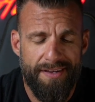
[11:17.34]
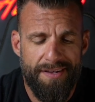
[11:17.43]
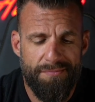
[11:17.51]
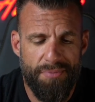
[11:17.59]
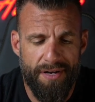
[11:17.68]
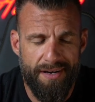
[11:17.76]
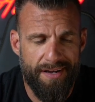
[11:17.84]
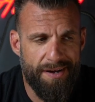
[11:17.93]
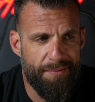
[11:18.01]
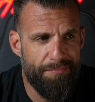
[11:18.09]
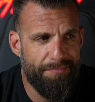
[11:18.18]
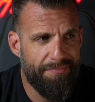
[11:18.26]
But
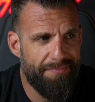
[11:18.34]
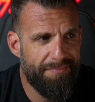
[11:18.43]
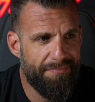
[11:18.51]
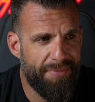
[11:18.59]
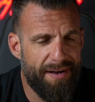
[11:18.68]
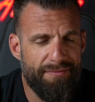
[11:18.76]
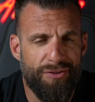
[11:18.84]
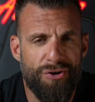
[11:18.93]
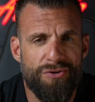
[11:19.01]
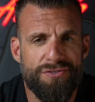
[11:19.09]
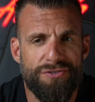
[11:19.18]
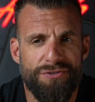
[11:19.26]
um, but I've
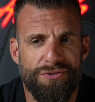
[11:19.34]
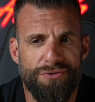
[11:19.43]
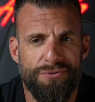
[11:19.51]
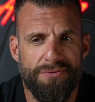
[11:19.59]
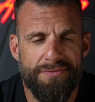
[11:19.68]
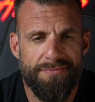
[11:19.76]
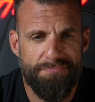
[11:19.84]
learned to